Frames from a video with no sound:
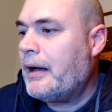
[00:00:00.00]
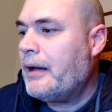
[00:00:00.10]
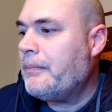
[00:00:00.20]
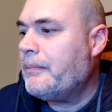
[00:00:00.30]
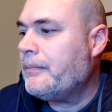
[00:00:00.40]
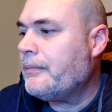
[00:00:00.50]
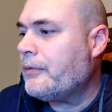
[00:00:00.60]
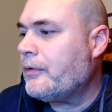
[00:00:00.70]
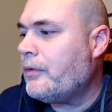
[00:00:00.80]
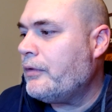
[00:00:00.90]
I am
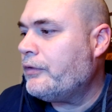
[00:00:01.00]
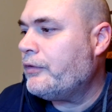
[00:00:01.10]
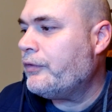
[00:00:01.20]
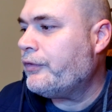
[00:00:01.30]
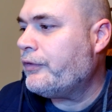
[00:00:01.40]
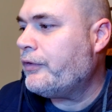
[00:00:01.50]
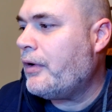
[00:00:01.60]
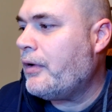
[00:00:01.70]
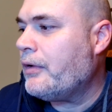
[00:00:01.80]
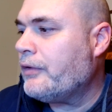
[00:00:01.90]
going to
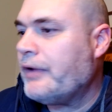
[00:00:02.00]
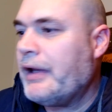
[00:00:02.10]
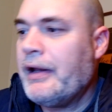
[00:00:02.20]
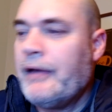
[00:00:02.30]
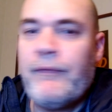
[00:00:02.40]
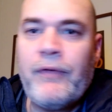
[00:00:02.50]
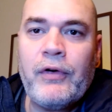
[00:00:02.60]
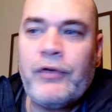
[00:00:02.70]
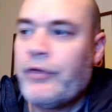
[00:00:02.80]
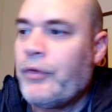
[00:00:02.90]
start in
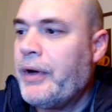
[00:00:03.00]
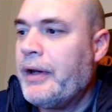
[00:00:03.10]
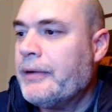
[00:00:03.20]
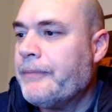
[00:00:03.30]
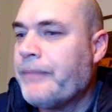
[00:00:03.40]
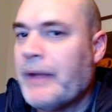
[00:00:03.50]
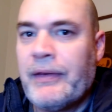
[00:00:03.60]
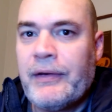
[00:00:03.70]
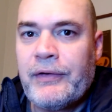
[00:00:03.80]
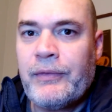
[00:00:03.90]
verse 3.
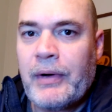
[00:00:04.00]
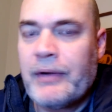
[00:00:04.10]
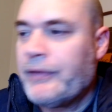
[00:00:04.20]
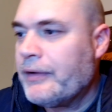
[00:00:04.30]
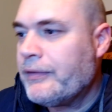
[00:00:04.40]
And this is what it